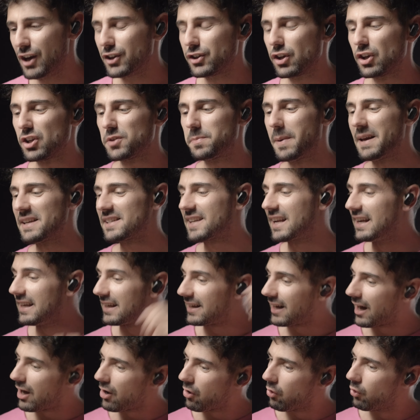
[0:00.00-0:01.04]
So it's basically
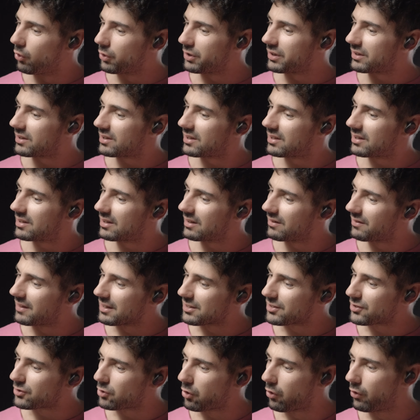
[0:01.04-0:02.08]
how
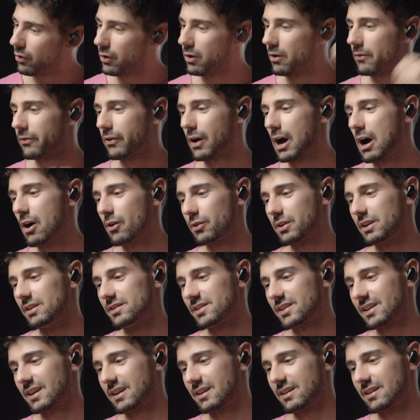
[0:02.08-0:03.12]
the story of Hawk
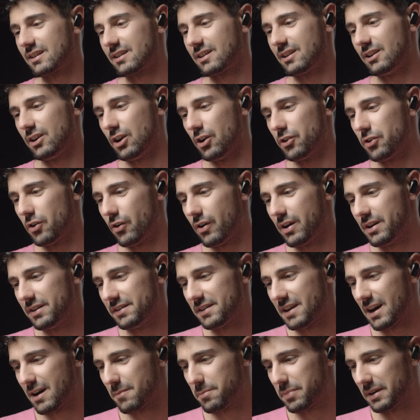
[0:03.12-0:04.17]
is gonna
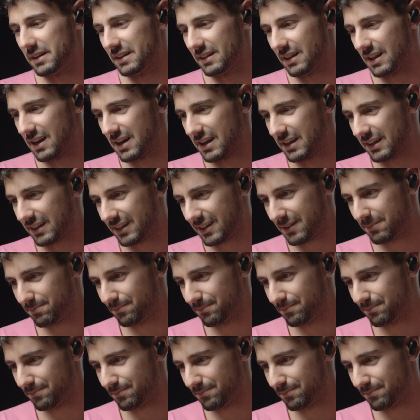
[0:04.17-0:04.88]
end up in like